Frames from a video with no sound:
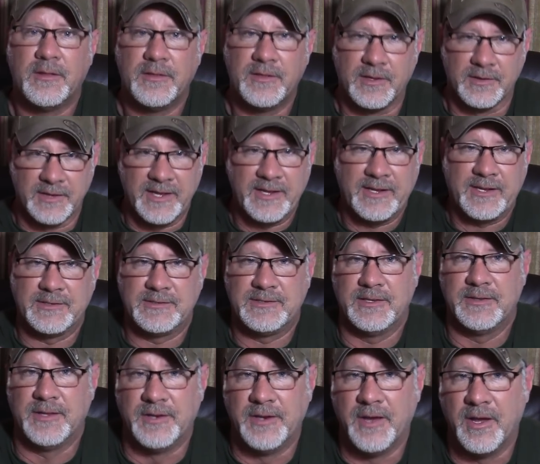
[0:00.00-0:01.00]
The link is
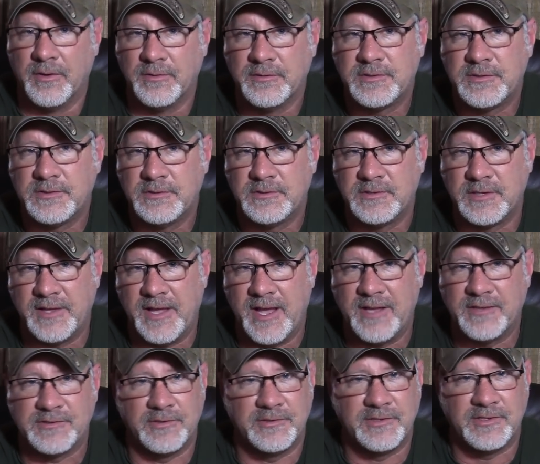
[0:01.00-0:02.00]
in the notes to
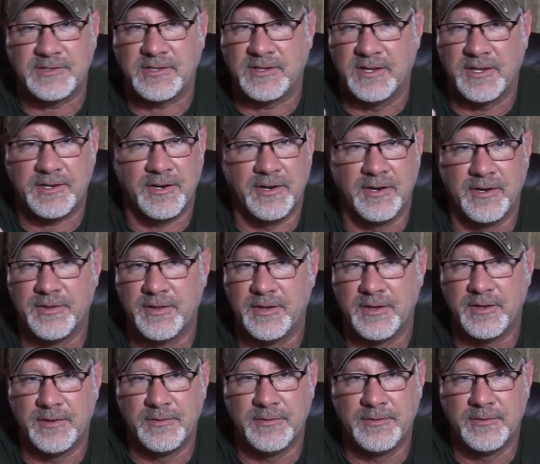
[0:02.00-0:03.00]
that, so just click on
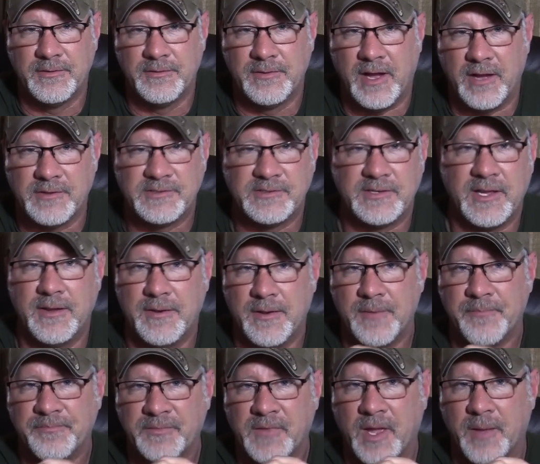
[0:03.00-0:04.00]
the, I'll say,
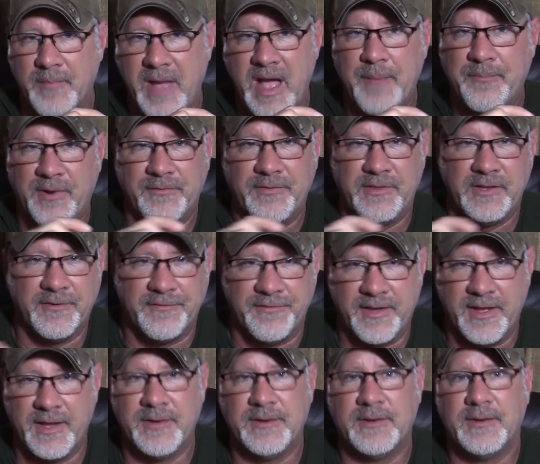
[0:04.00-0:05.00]
map of the
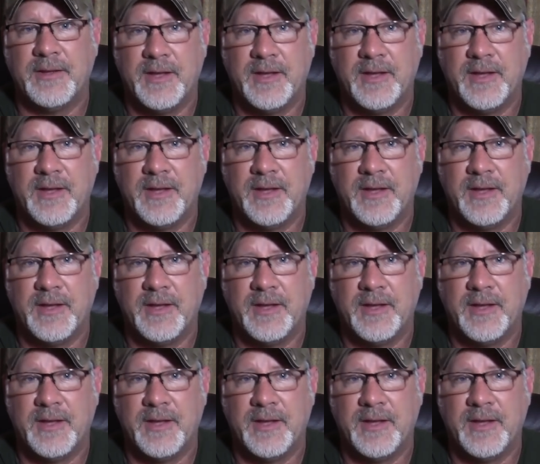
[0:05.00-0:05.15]
event,